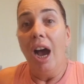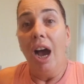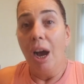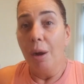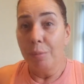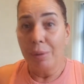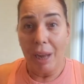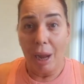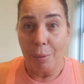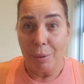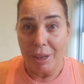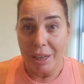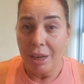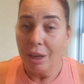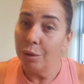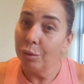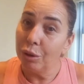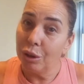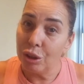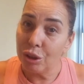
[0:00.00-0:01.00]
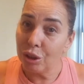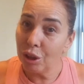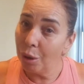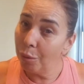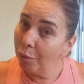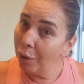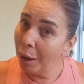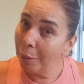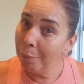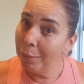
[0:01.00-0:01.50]
I'm gonna
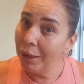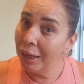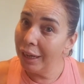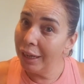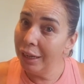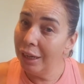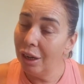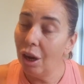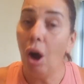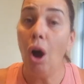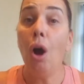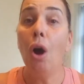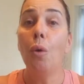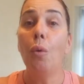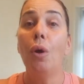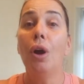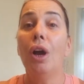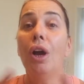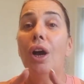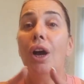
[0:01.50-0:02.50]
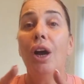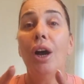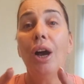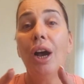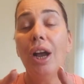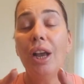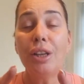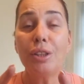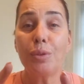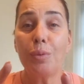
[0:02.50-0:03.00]
stop rambling. Oh,
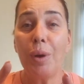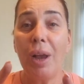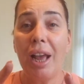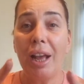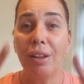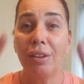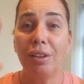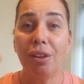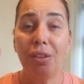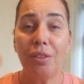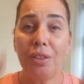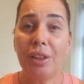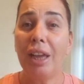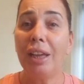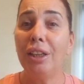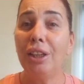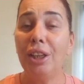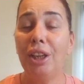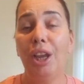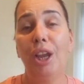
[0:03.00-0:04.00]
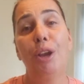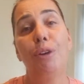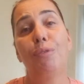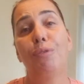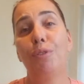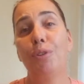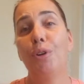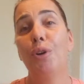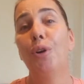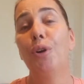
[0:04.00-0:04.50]
as well, thank you
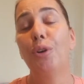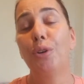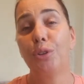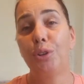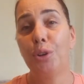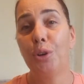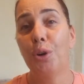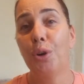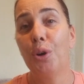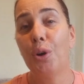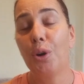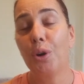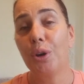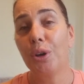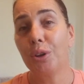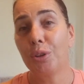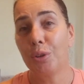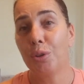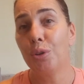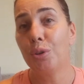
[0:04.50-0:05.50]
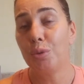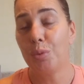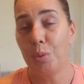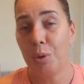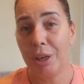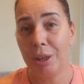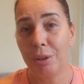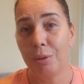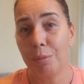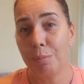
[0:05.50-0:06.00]
for all your
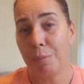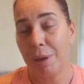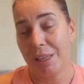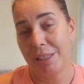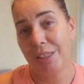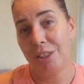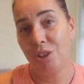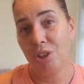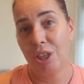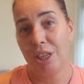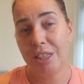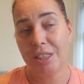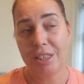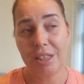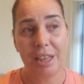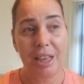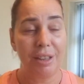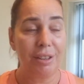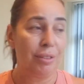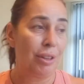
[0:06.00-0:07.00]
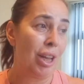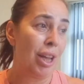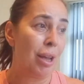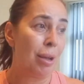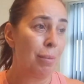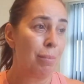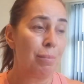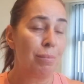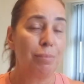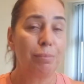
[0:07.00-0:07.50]
goodwill messages
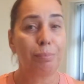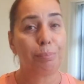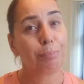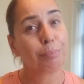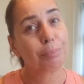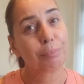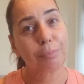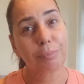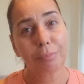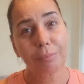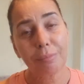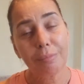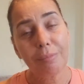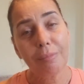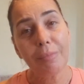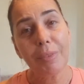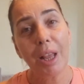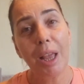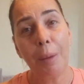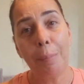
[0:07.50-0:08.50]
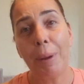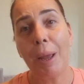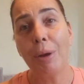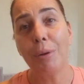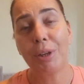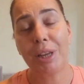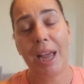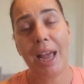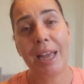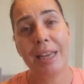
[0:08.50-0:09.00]

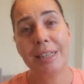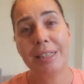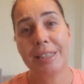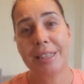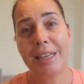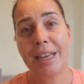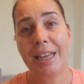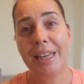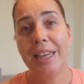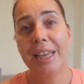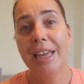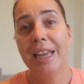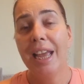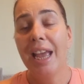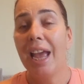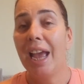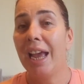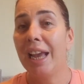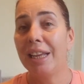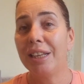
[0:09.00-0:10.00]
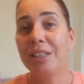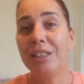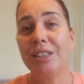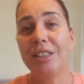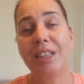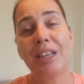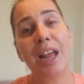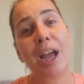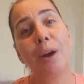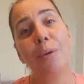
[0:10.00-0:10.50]
about Casey, and
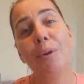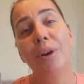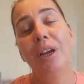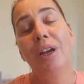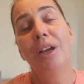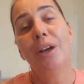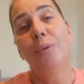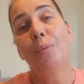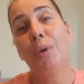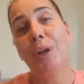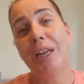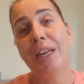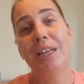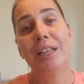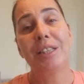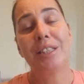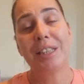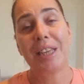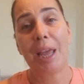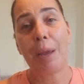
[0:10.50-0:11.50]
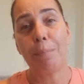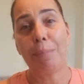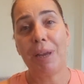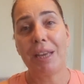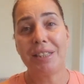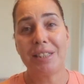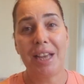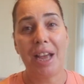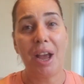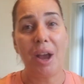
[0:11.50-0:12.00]
you know, willing her to get
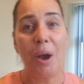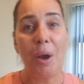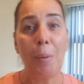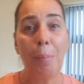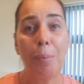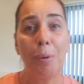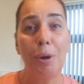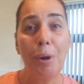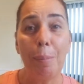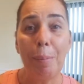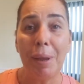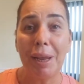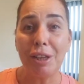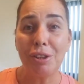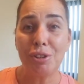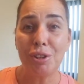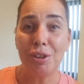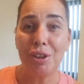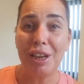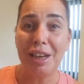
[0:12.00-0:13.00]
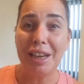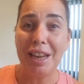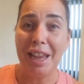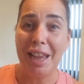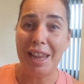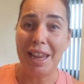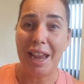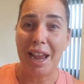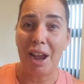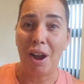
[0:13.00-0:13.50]
better. I'll put a picture in
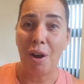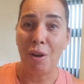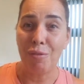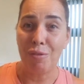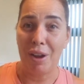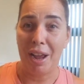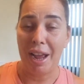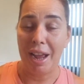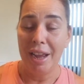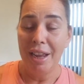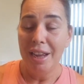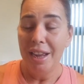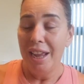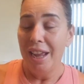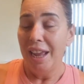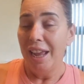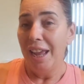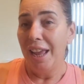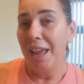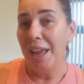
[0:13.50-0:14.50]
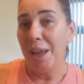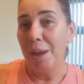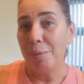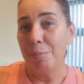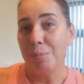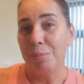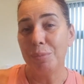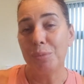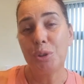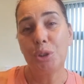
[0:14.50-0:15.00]
here of her.